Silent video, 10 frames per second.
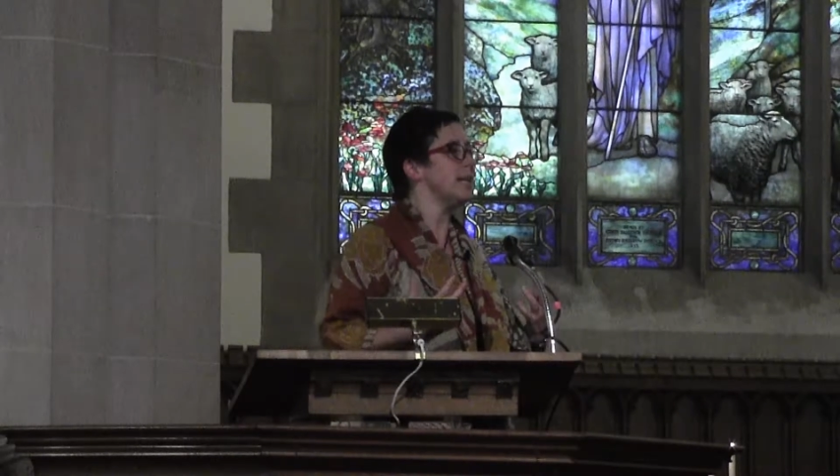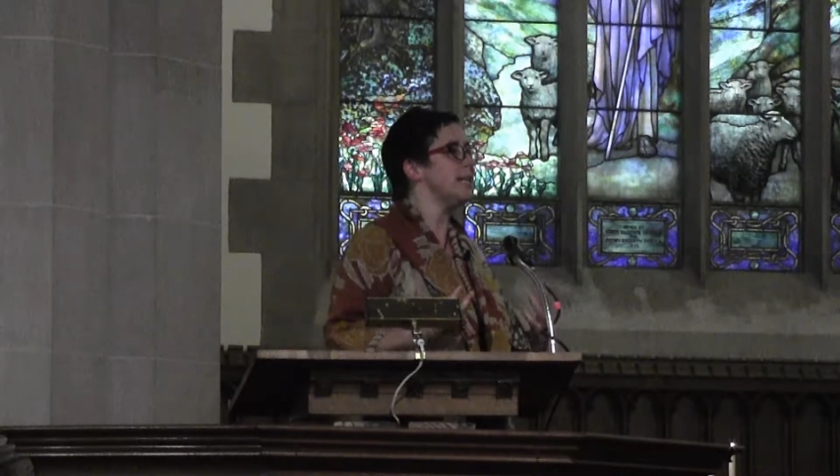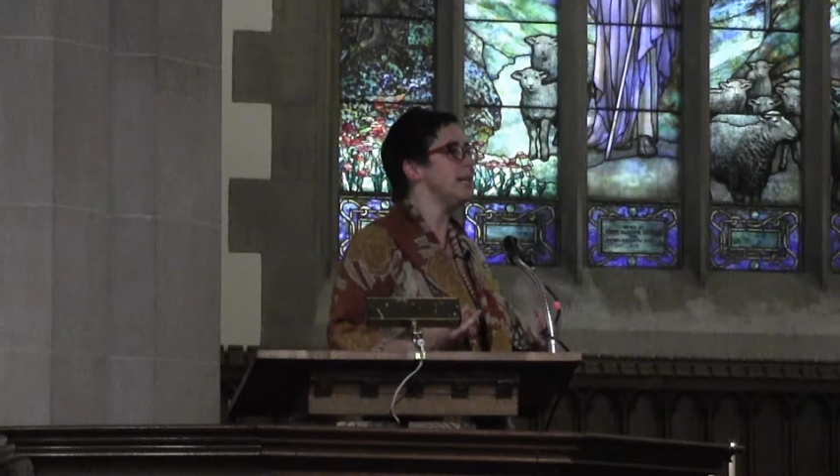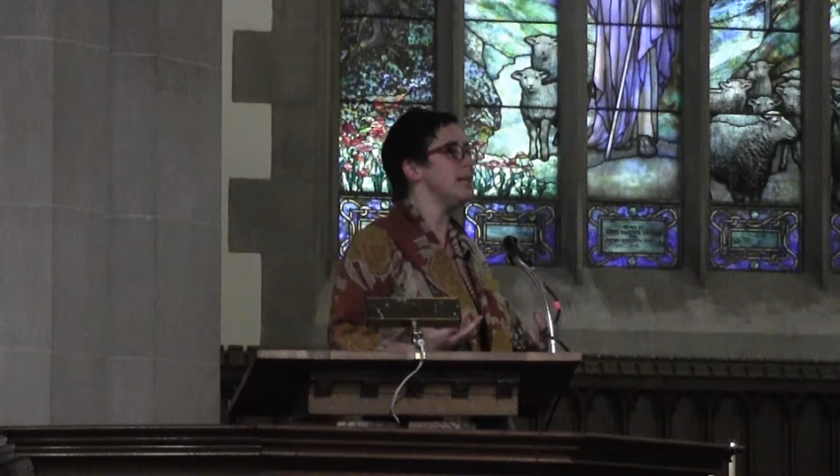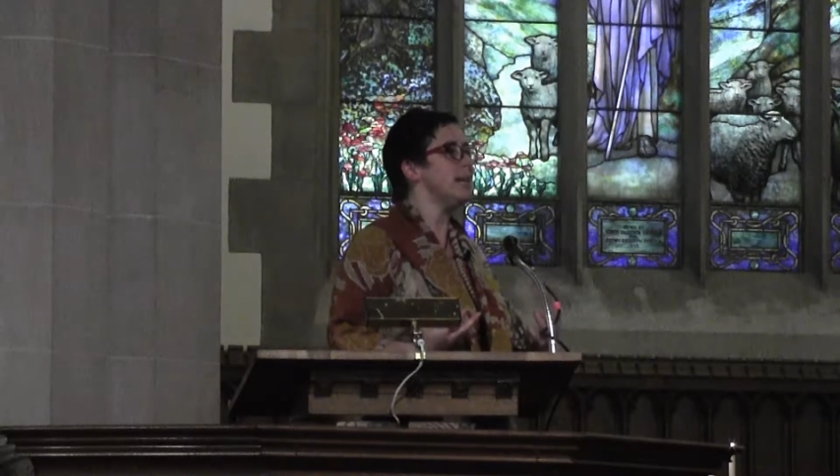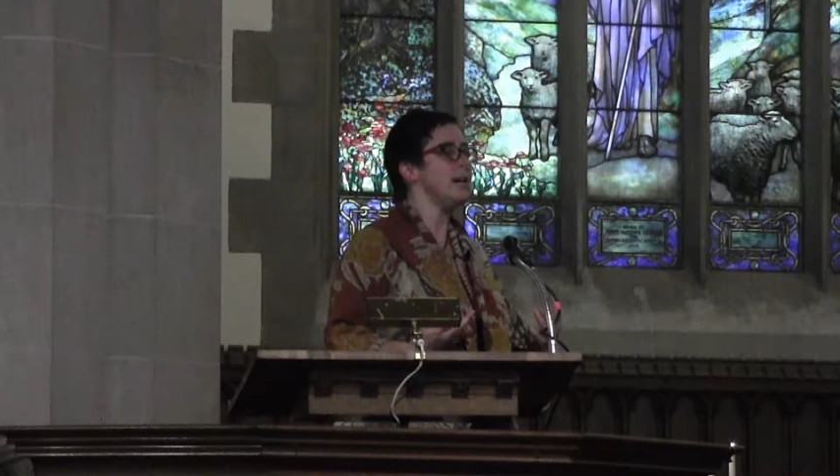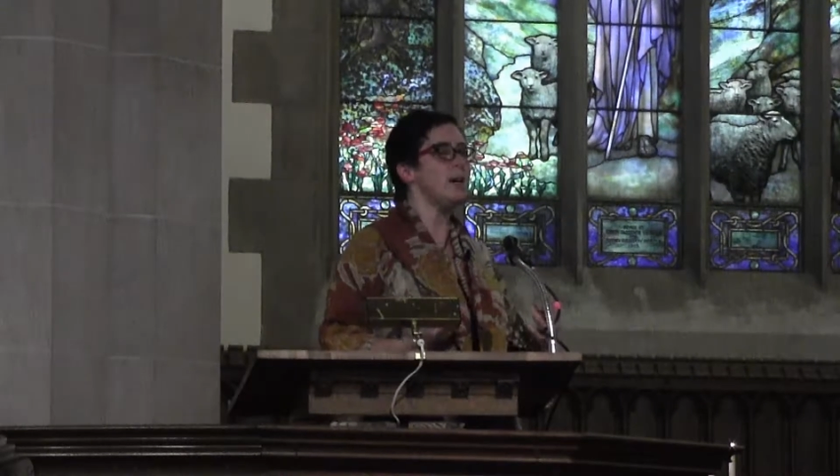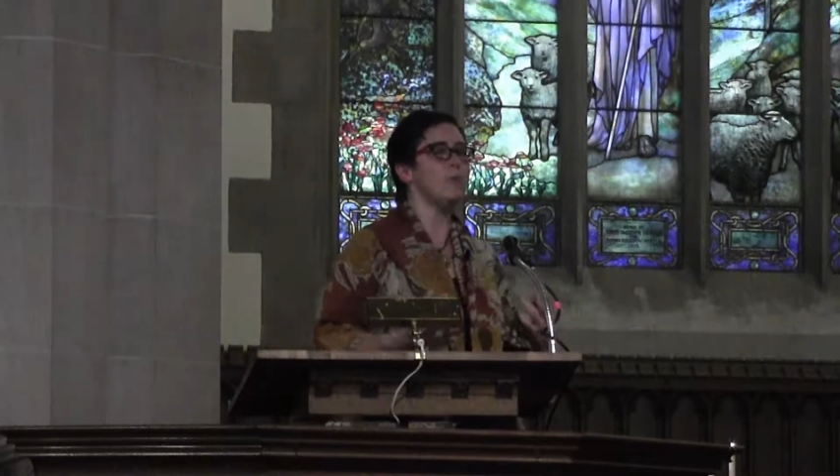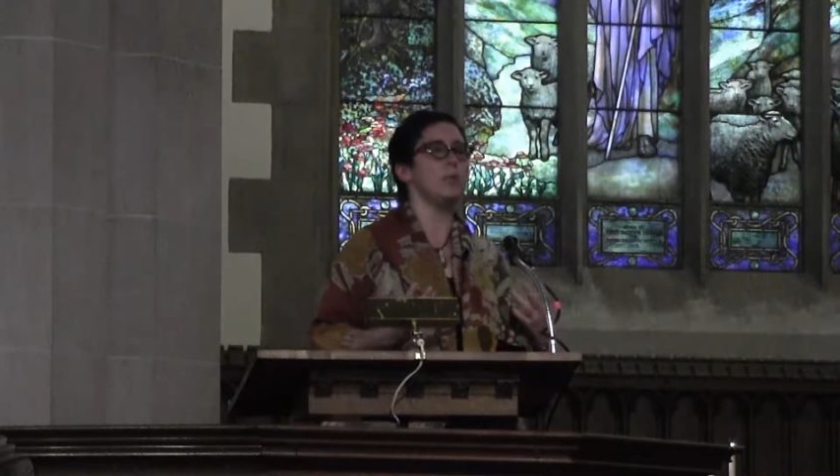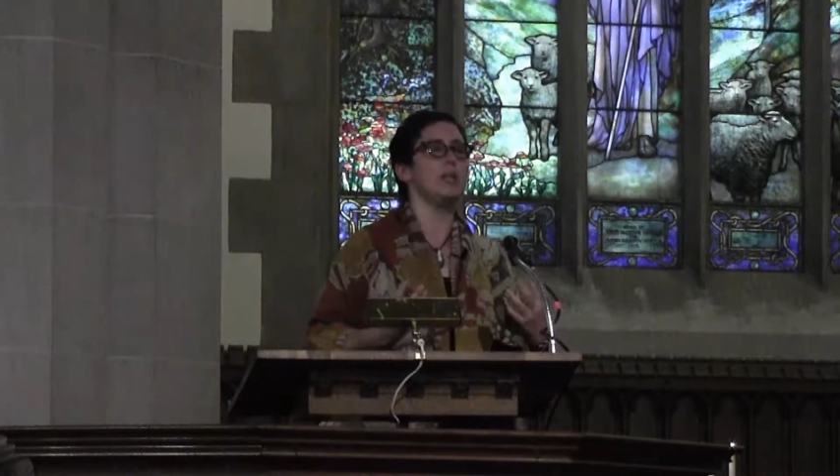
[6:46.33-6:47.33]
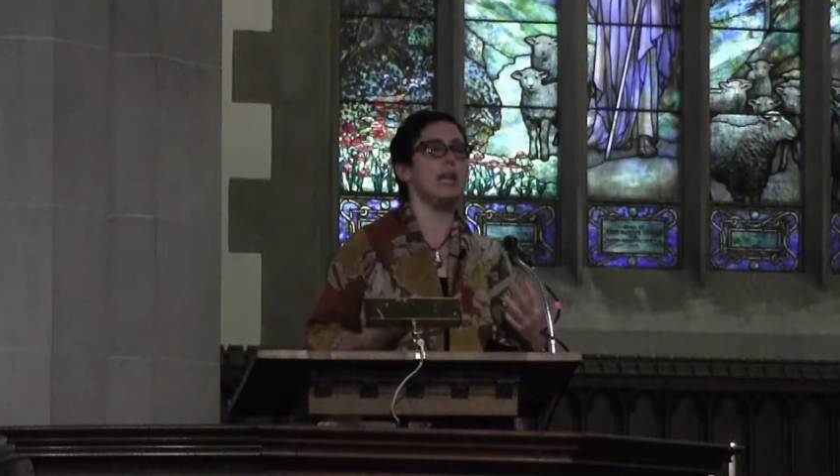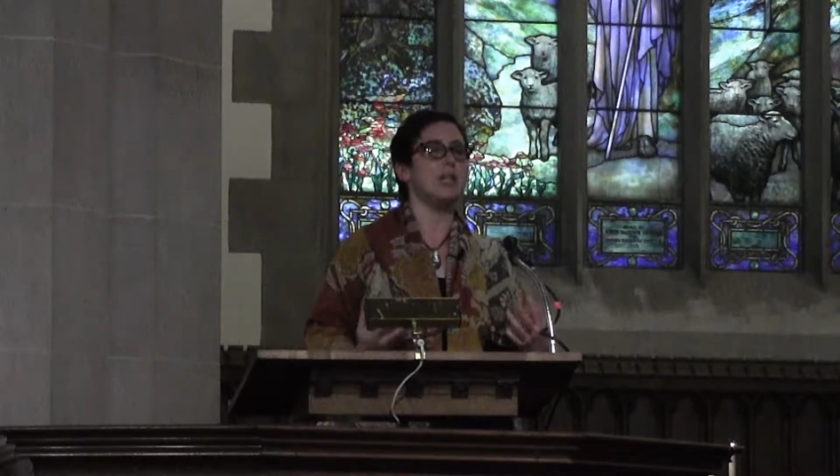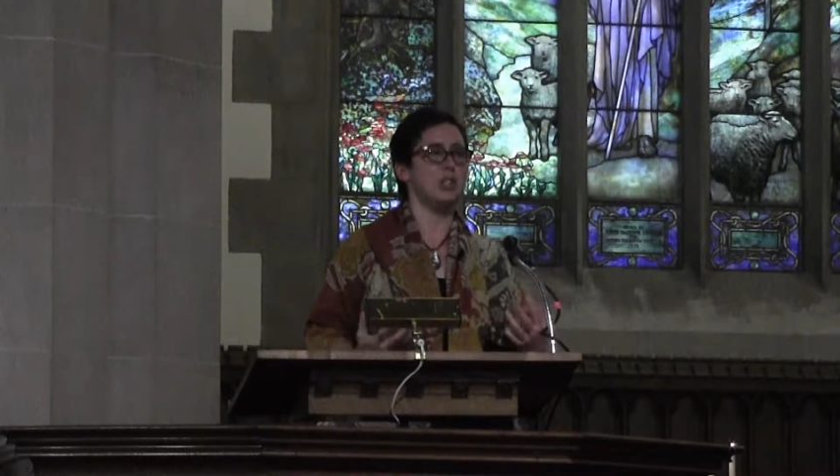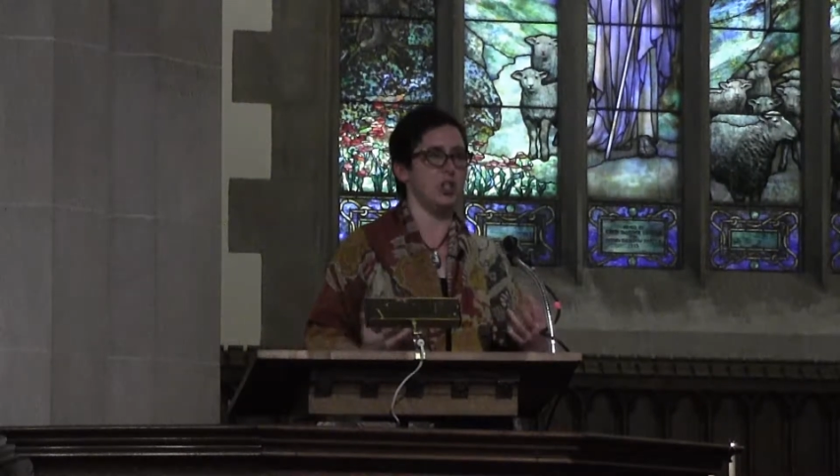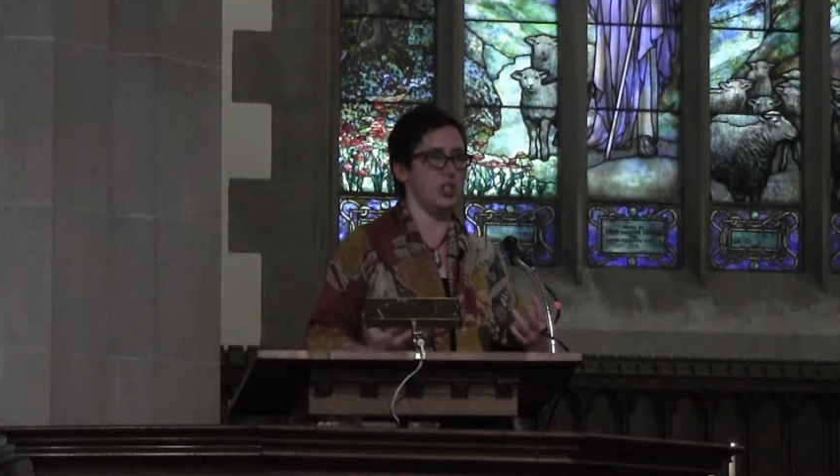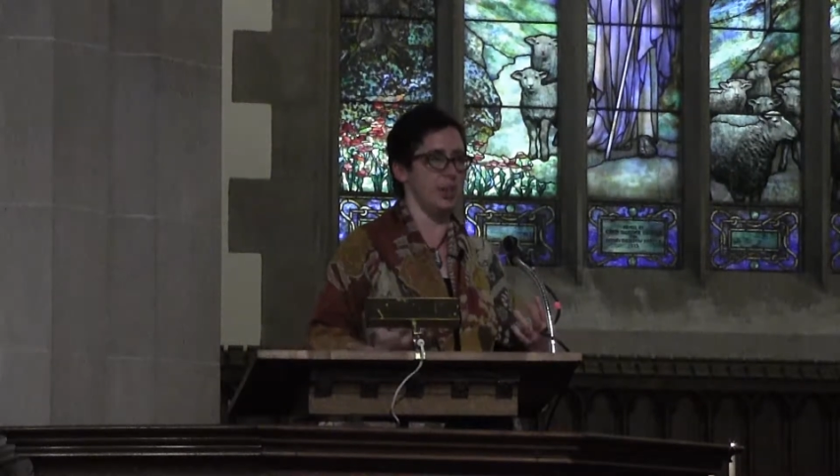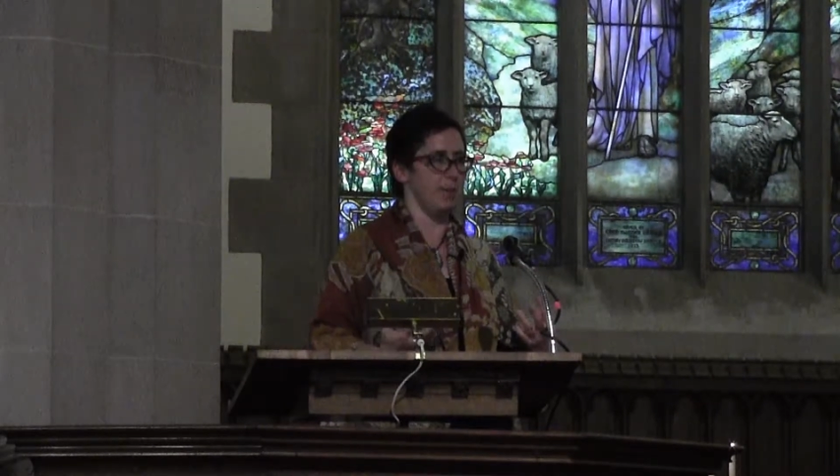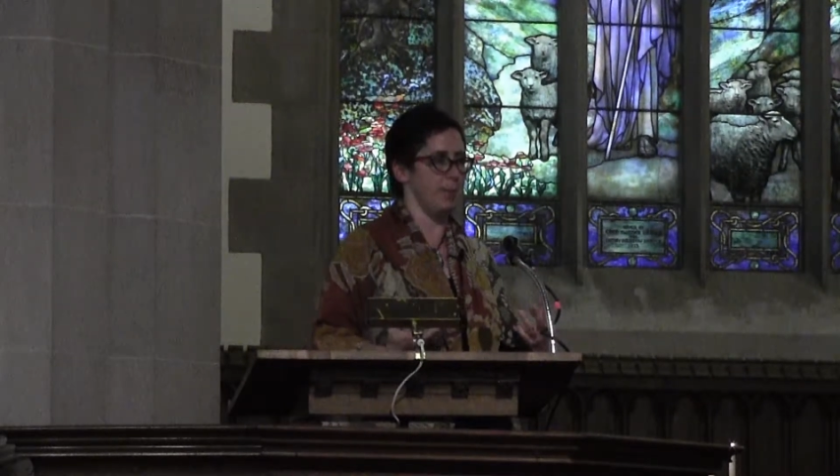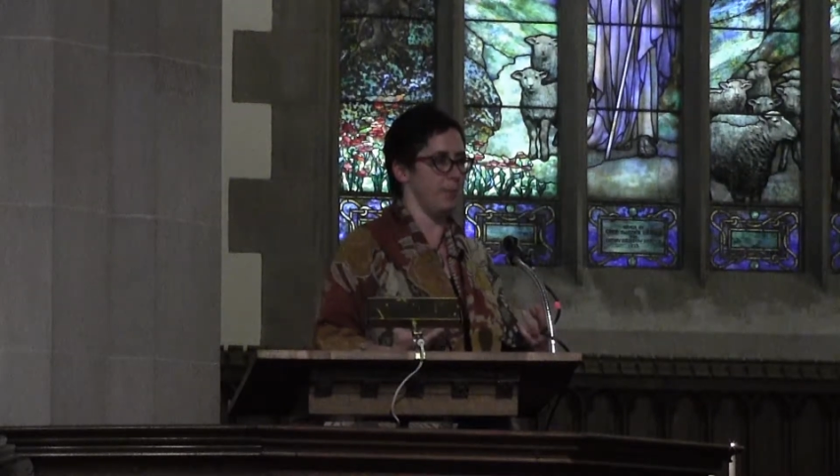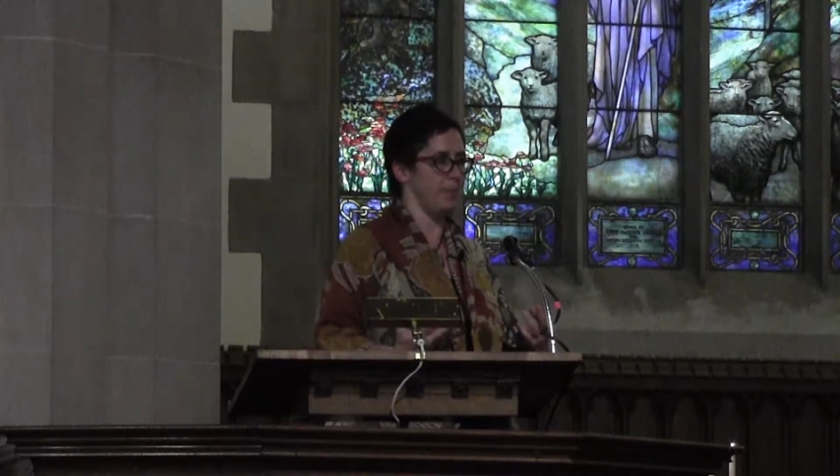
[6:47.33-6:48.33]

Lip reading: idea of relationship.